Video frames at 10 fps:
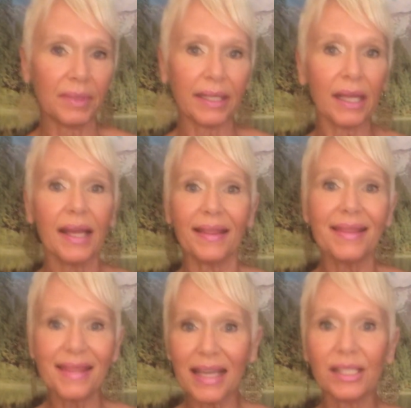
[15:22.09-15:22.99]
Like
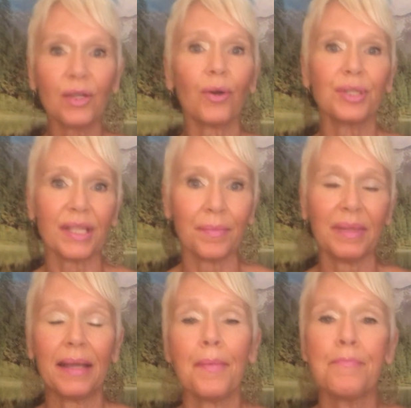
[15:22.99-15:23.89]
this or
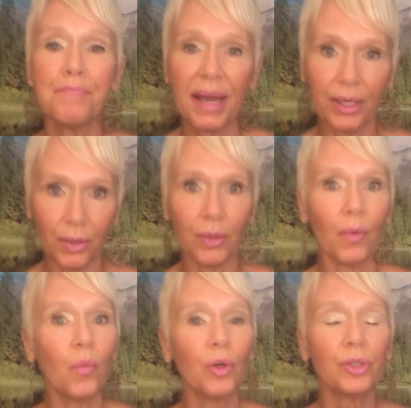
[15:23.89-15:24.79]
something better
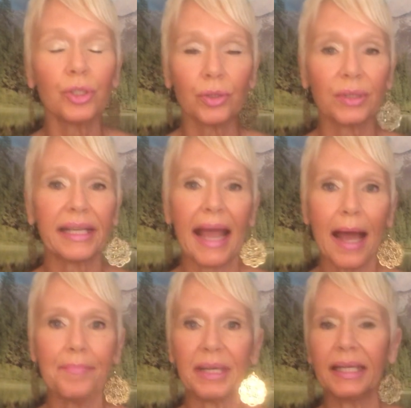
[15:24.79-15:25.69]
will surely
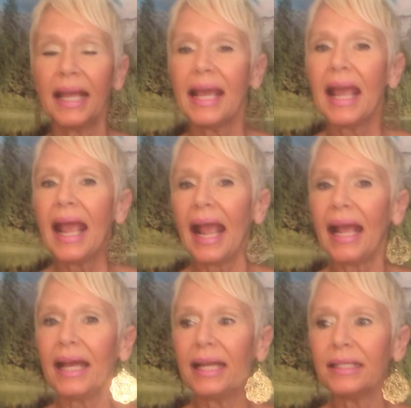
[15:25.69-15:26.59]
happen.
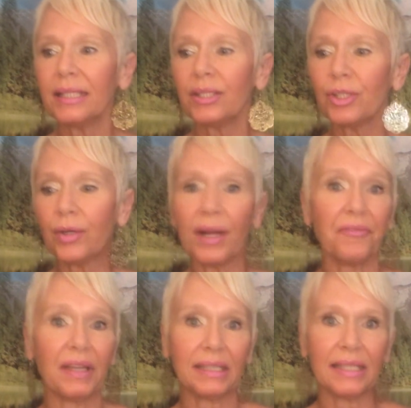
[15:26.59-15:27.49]
And sure
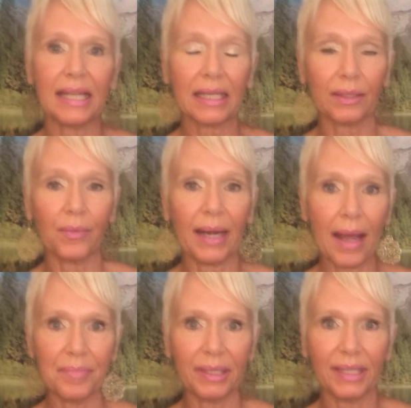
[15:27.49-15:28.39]
enough, that's exactly what
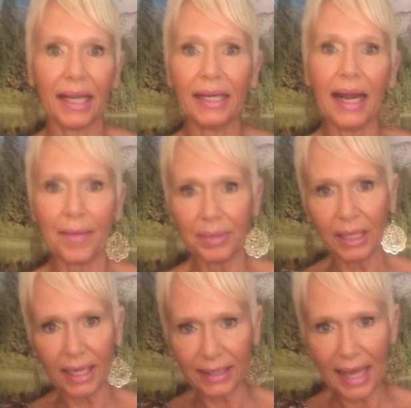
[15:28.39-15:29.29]
happened. And it
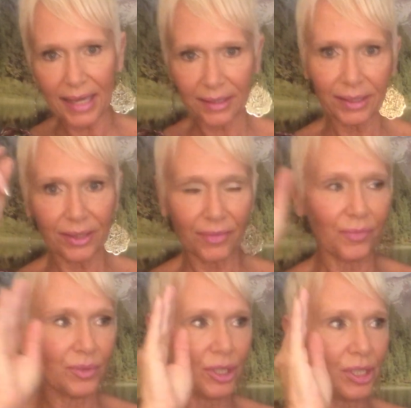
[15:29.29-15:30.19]
happened like that. Like
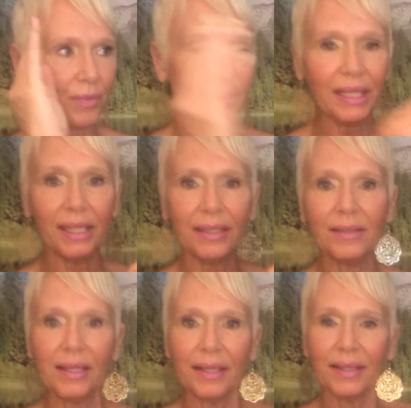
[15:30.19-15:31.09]
she went
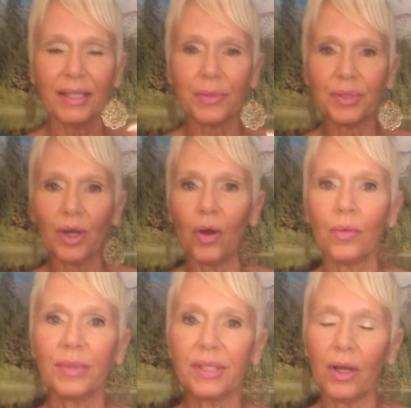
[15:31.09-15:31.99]
in, this was
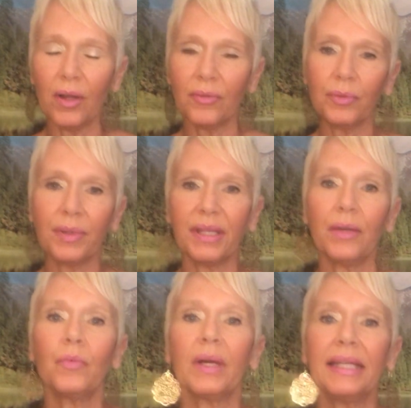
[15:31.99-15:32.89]
all resolved
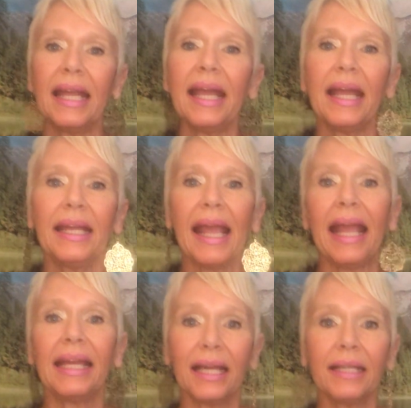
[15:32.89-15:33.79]
within one day,
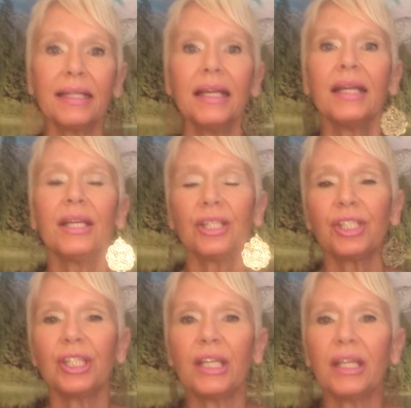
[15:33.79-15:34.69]
and
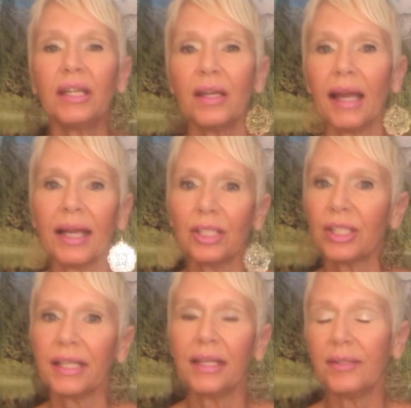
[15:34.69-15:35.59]
she
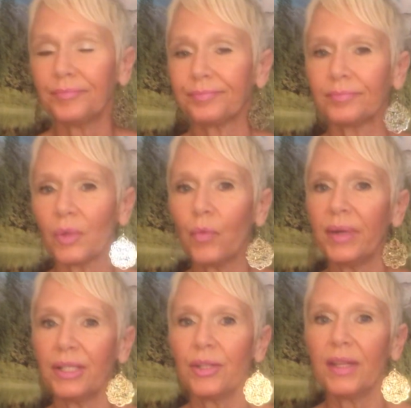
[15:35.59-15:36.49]
actually
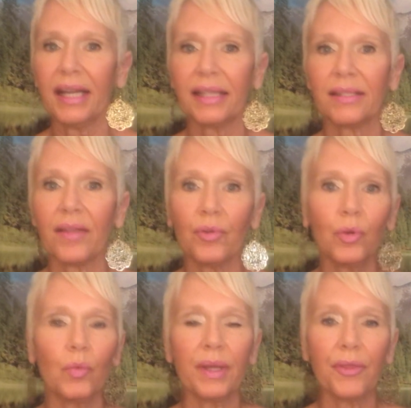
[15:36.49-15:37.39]
went to the next
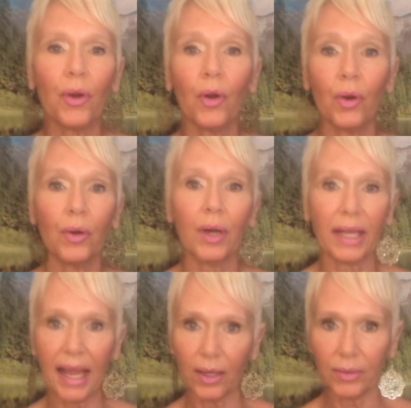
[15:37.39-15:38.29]
level with her
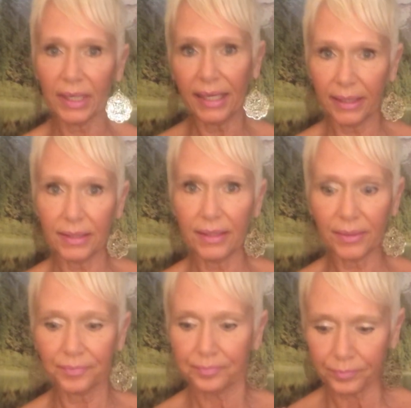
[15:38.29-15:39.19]
account and
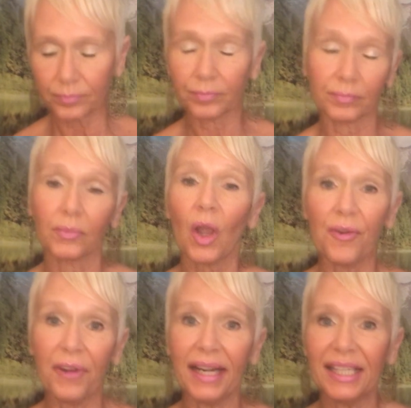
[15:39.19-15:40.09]

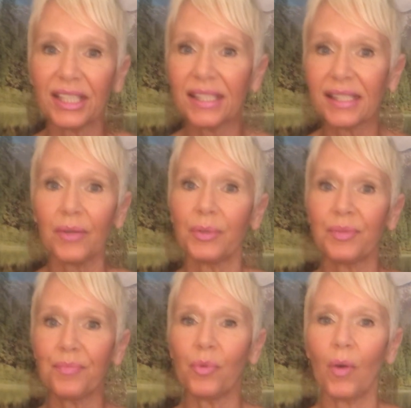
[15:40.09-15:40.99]
her finances. It
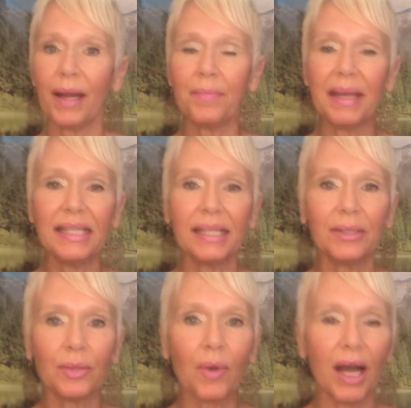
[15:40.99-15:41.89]
was quite
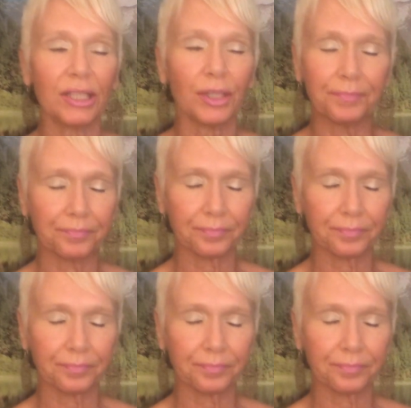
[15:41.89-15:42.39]
amazing to watch.